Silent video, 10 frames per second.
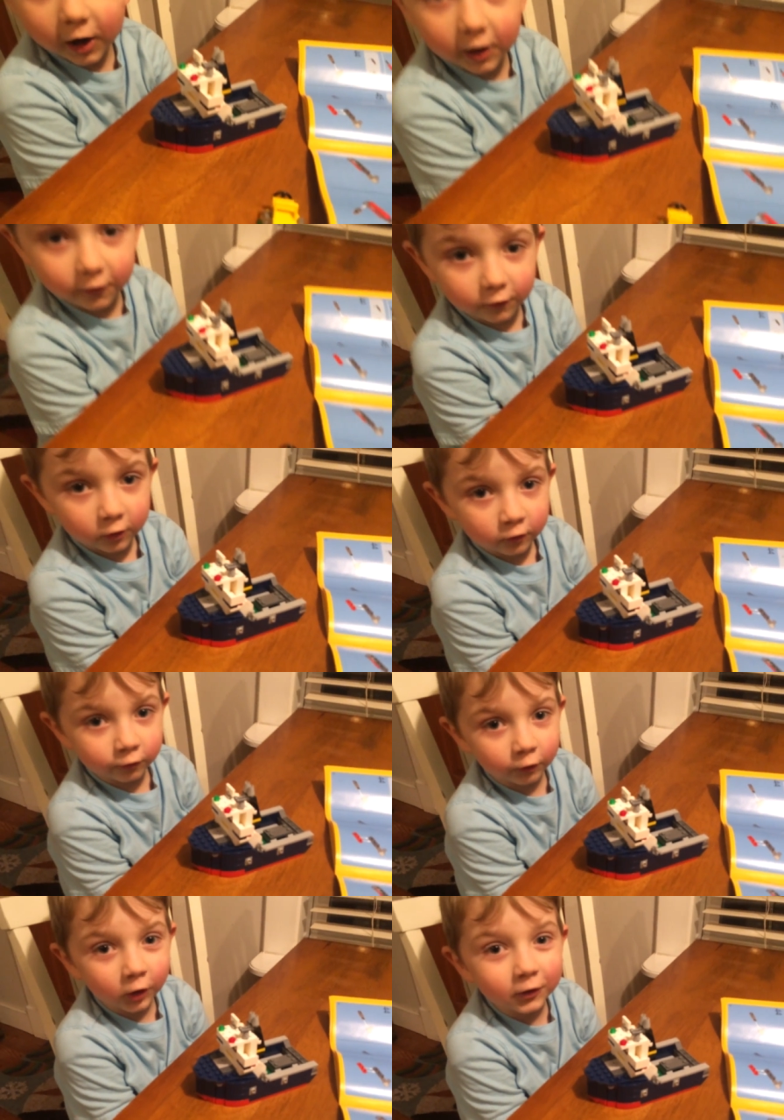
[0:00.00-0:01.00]
have
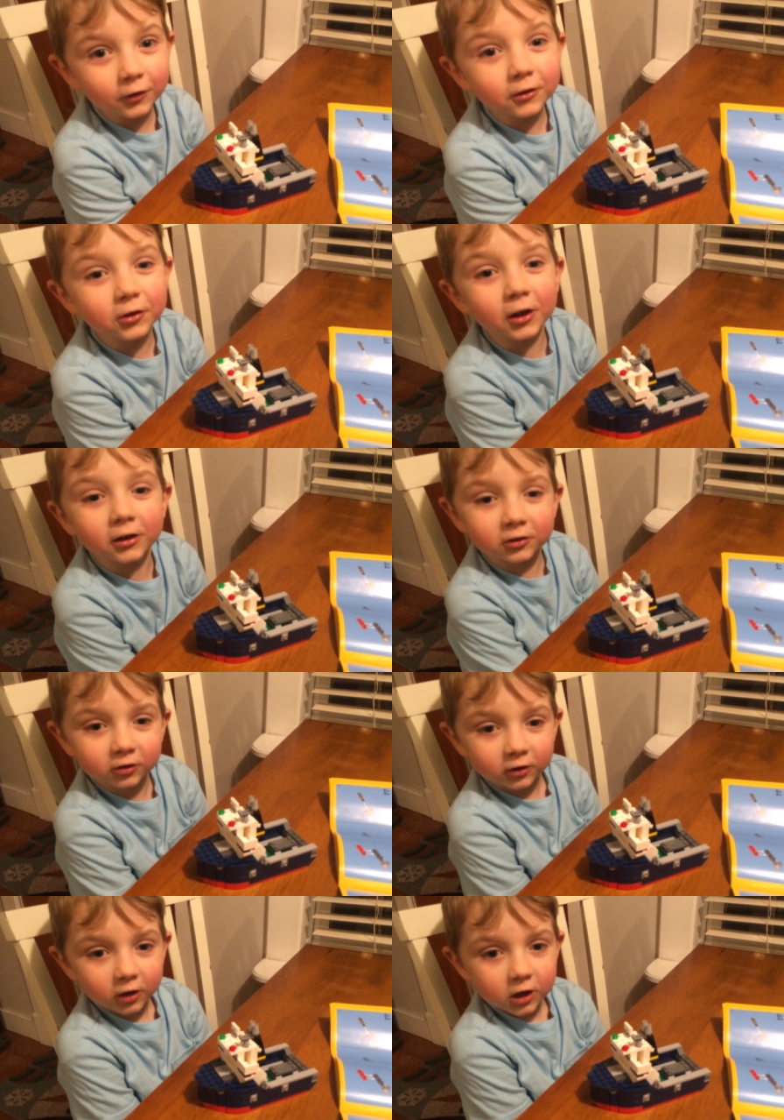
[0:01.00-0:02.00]

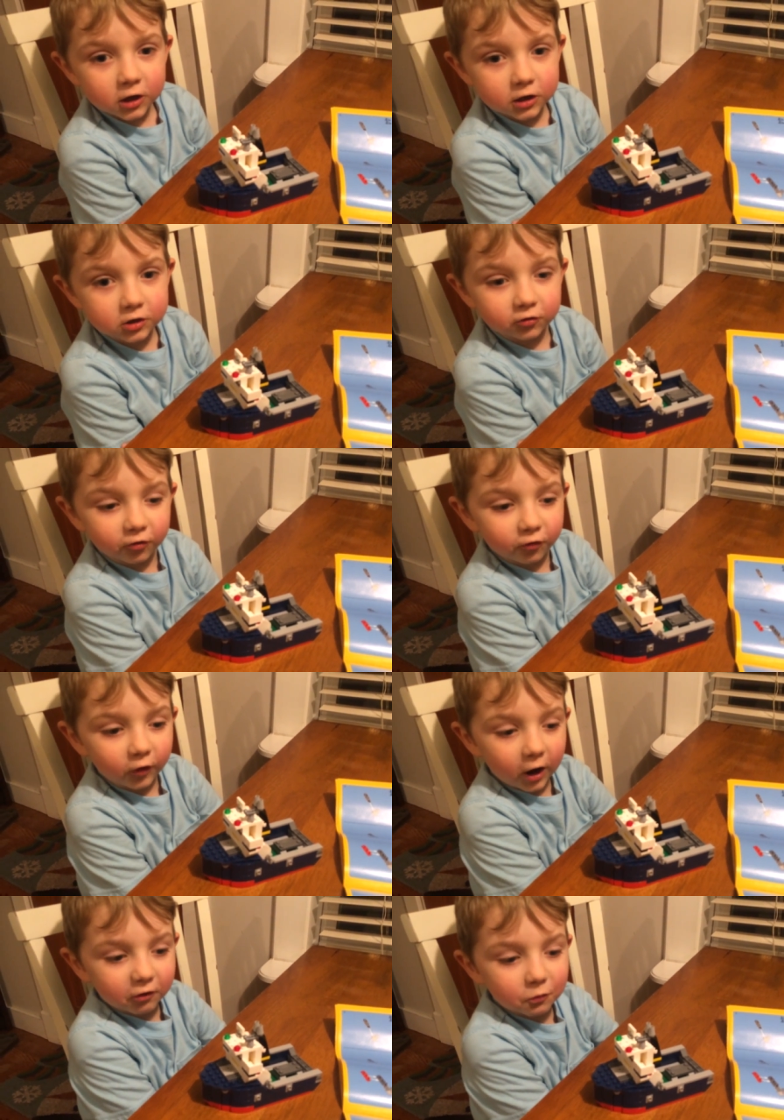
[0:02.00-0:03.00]
36 in
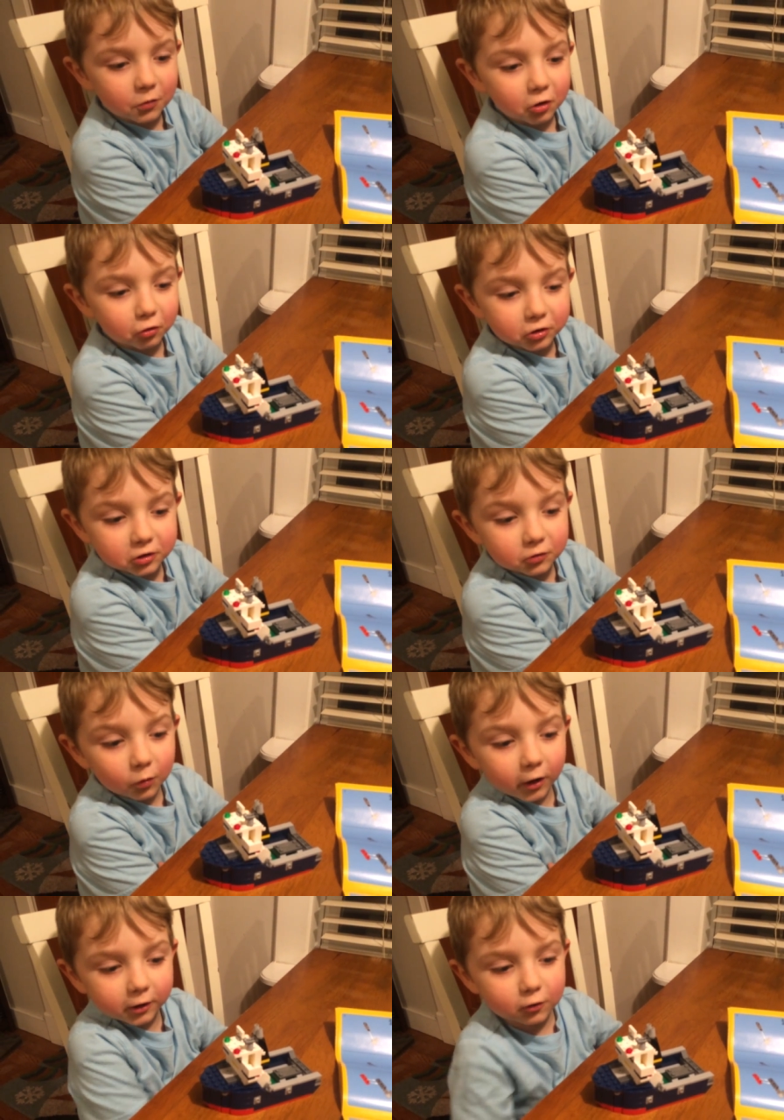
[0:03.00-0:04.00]
5
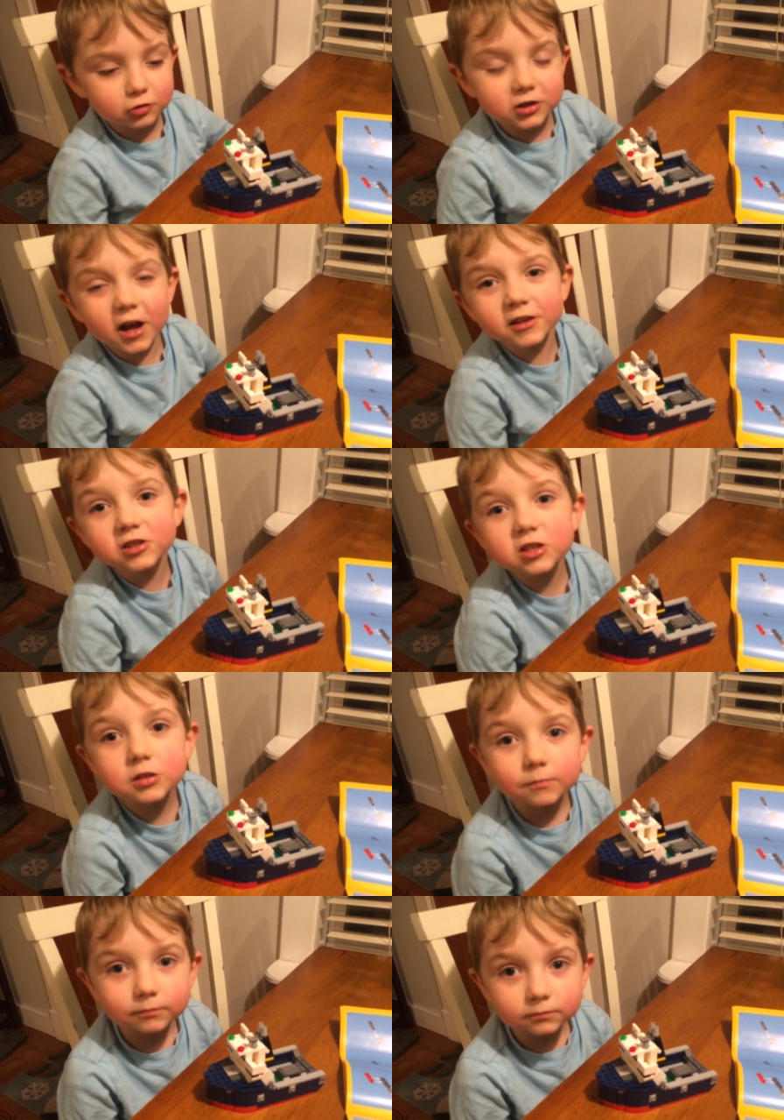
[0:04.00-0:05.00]
million Lego
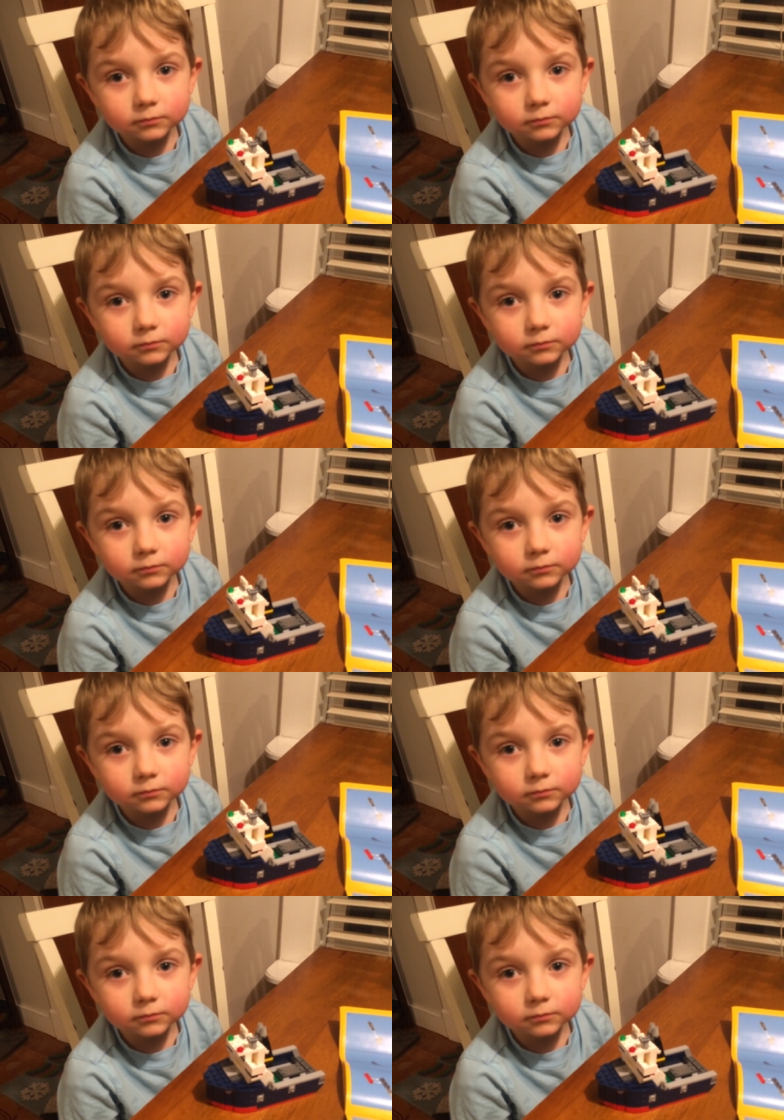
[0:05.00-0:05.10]
sets.